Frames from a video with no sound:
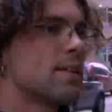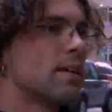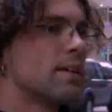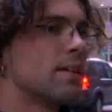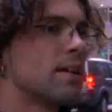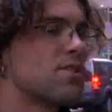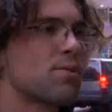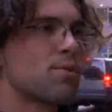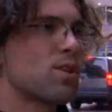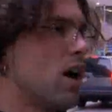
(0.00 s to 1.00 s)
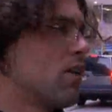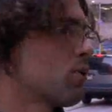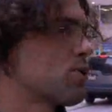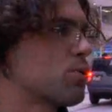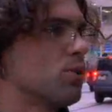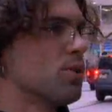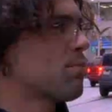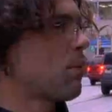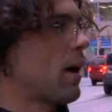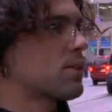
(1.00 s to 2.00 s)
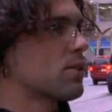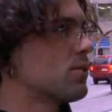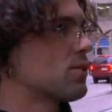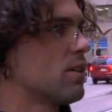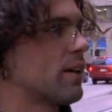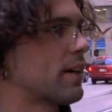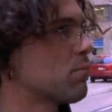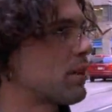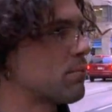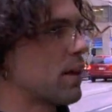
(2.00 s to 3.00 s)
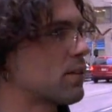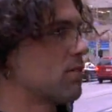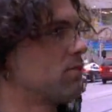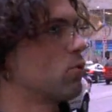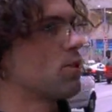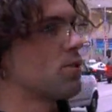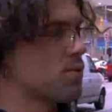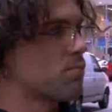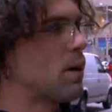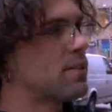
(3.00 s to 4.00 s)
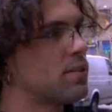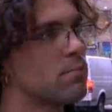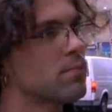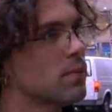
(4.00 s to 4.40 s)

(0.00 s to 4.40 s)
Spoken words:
on just some software tools, some practical stuff I can bring back to the floor and use with my team.